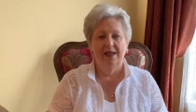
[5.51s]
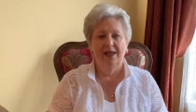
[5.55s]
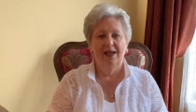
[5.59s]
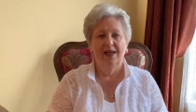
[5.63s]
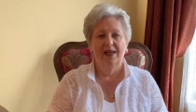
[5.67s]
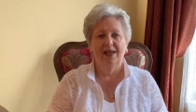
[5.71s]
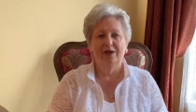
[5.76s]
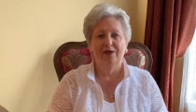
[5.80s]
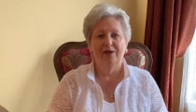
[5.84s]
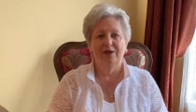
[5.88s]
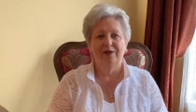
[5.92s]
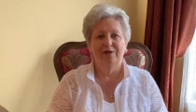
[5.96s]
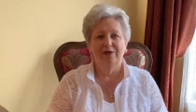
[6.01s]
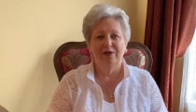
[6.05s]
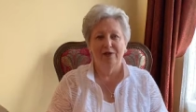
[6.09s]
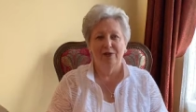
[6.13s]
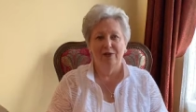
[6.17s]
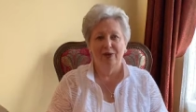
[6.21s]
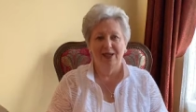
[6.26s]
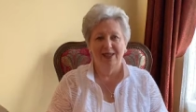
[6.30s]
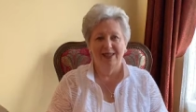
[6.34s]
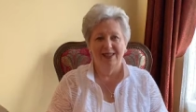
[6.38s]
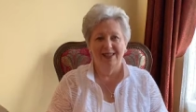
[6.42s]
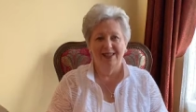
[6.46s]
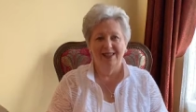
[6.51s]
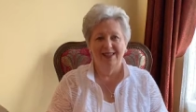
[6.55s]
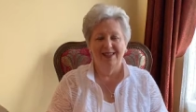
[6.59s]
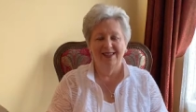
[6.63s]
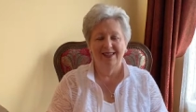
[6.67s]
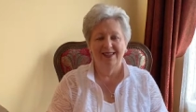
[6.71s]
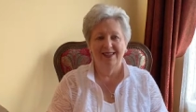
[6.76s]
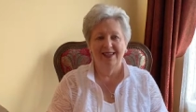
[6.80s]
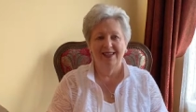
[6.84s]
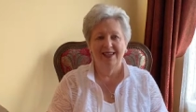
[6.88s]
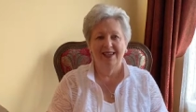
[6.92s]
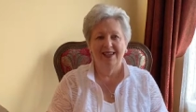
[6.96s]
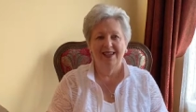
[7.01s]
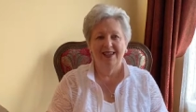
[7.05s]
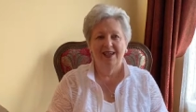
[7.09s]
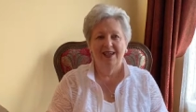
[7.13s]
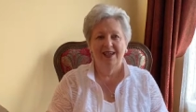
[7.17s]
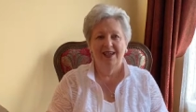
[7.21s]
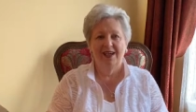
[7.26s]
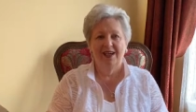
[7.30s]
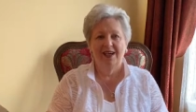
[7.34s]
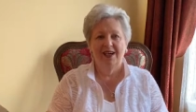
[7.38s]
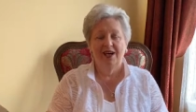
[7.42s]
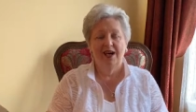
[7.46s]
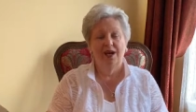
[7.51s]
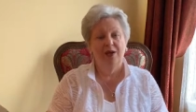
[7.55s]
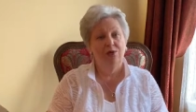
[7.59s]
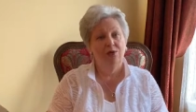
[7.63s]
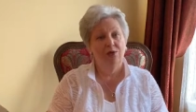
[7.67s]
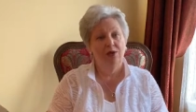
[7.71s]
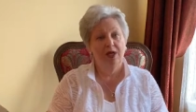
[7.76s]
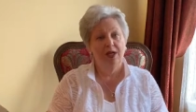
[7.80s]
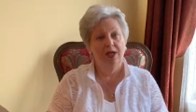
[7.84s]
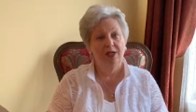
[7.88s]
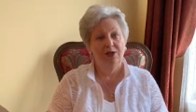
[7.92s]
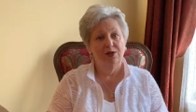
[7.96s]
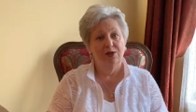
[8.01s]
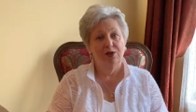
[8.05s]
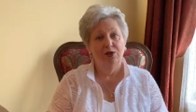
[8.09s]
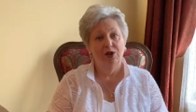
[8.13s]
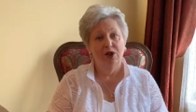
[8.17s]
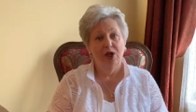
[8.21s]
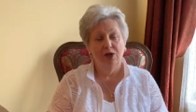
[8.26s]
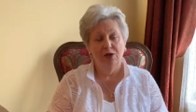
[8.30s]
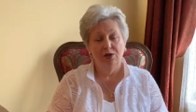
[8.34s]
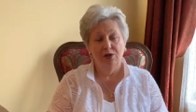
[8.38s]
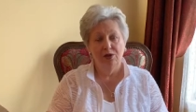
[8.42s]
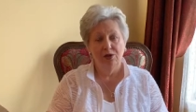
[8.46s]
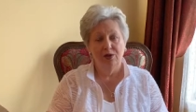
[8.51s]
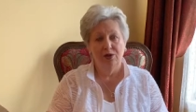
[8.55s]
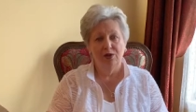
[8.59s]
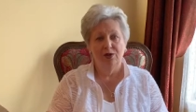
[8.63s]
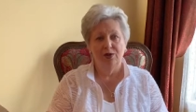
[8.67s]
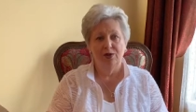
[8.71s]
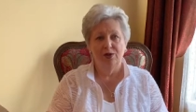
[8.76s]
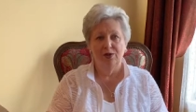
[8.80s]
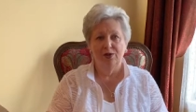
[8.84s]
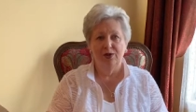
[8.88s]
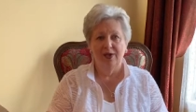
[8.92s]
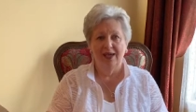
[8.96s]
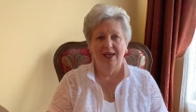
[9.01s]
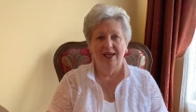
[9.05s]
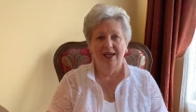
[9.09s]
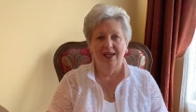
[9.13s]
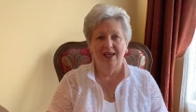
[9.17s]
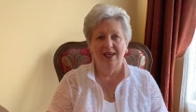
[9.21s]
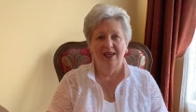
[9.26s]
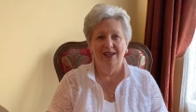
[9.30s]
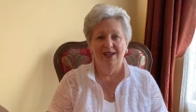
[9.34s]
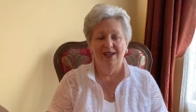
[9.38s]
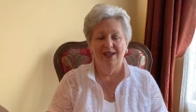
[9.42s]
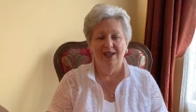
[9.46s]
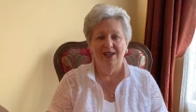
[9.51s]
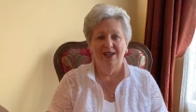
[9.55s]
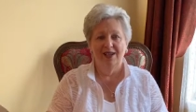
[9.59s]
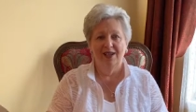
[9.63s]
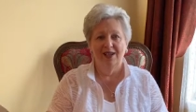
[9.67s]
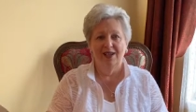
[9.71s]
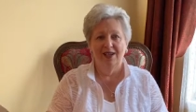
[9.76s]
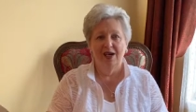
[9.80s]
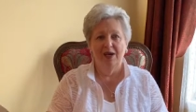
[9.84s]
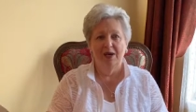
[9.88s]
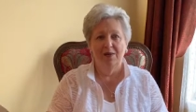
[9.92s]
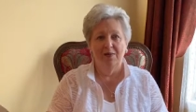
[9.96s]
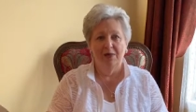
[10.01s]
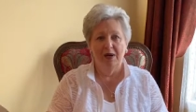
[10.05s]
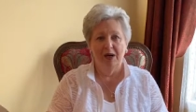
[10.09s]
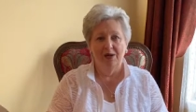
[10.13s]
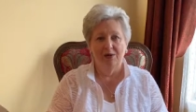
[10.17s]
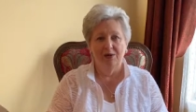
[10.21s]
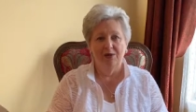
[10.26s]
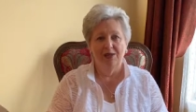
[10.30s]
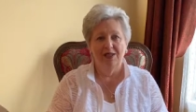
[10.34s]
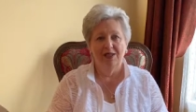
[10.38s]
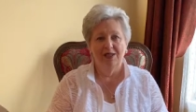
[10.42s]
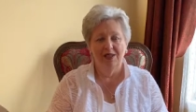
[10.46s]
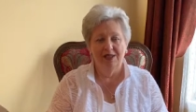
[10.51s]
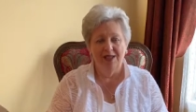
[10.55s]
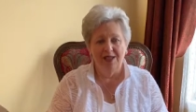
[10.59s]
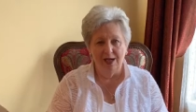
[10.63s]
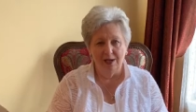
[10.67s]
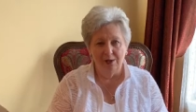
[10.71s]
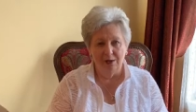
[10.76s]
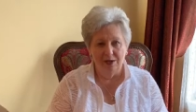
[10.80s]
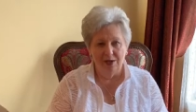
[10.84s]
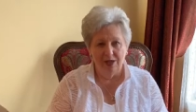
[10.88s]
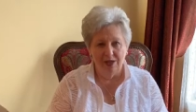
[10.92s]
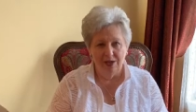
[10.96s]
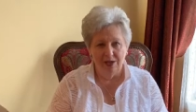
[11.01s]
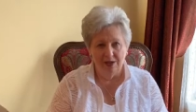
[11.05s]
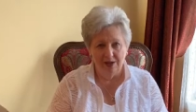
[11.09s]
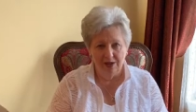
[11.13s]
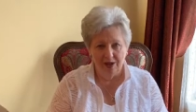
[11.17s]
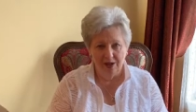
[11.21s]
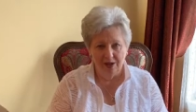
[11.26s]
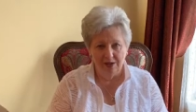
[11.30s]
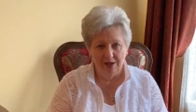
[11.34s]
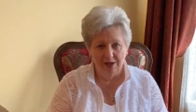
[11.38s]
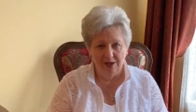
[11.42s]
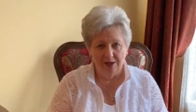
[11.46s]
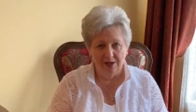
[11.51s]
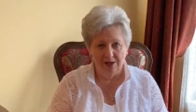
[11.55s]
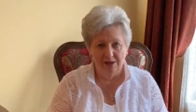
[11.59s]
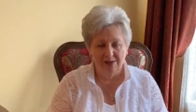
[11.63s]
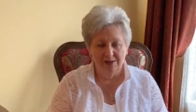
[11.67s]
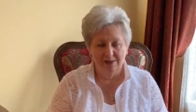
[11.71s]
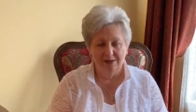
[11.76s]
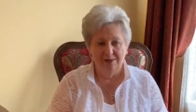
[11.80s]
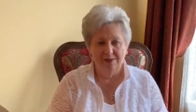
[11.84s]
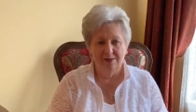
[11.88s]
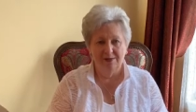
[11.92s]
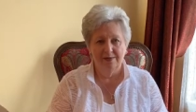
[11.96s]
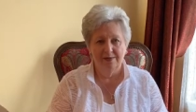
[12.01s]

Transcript: Hello everyone. I would like to talk to you today about dowsing rods.